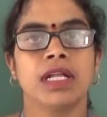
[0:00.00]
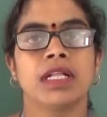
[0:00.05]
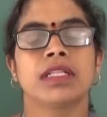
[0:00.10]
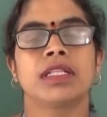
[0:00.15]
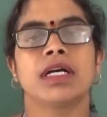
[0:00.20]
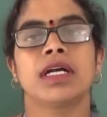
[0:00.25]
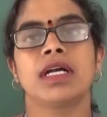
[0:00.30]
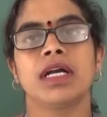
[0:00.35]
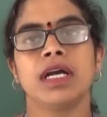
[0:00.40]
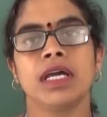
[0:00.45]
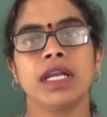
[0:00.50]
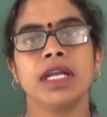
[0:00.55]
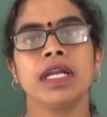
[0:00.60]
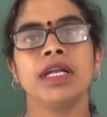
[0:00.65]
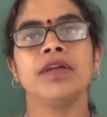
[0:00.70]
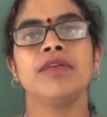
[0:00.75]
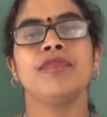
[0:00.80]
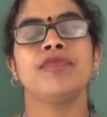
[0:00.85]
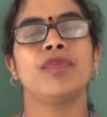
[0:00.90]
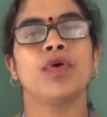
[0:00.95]
the
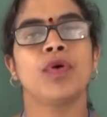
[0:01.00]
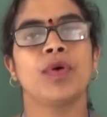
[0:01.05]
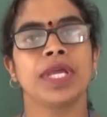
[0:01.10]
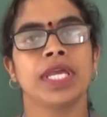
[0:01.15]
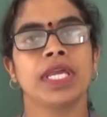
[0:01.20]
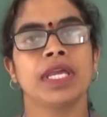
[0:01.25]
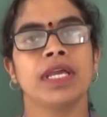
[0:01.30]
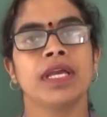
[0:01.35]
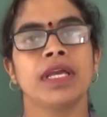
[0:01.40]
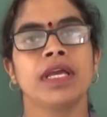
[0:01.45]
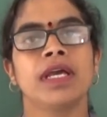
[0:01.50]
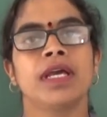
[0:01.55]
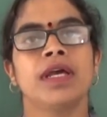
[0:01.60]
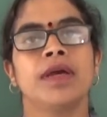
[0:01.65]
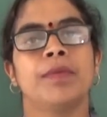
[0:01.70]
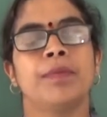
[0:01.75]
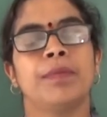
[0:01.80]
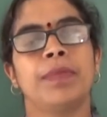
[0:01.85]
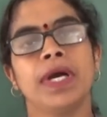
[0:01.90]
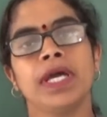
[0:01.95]
current flowing
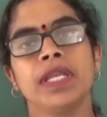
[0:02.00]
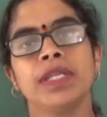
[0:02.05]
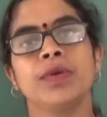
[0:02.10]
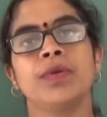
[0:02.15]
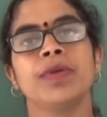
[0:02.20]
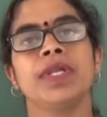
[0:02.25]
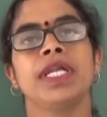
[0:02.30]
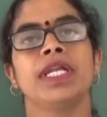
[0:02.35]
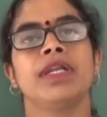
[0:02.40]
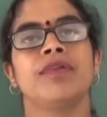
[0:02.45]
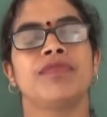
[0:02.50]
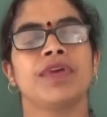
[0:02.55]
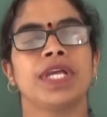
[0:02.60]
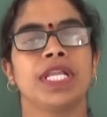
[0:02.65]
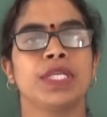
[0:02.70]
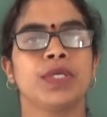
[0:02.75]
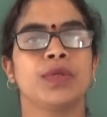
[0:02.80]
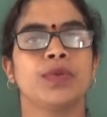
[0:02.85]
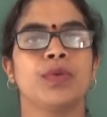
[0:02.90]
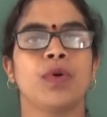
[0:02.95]
per unit
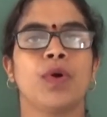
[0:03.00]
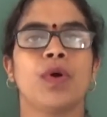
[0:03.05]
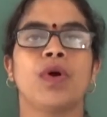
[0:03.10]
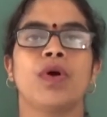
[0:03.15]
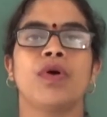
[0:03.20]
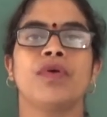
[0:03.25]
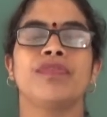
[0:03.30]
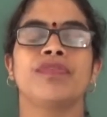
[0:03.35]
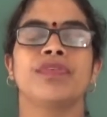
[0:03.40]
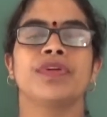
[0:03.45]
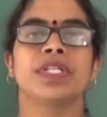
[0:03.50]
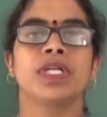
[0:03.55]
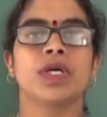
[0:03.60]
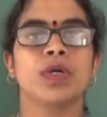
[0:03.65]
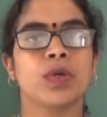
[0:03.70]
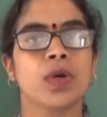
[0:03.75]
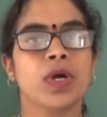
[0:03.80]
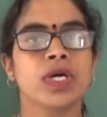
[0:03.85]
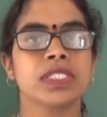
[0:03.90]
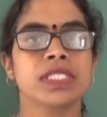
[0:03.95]
value of the
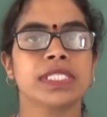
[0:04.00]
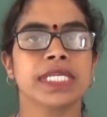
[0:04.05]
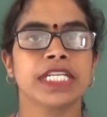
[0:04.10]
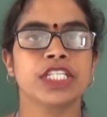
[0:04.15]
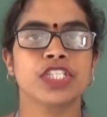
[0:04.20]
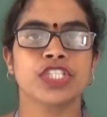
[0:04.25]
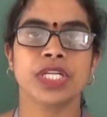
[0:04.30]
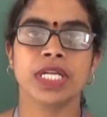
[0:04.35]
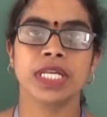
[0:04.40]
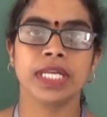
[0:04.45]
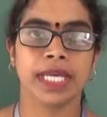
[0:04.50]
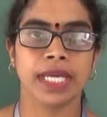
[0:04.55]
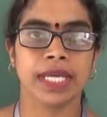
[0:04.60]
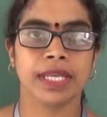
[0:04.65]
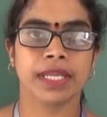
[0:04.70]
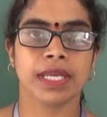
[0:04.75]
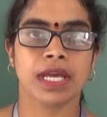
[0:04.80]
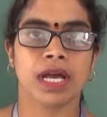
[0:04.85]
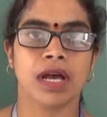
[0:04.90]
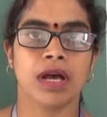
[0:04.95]
cross sectional
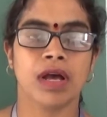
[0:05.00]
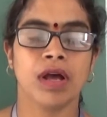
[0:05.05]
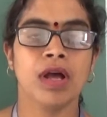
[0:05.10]
area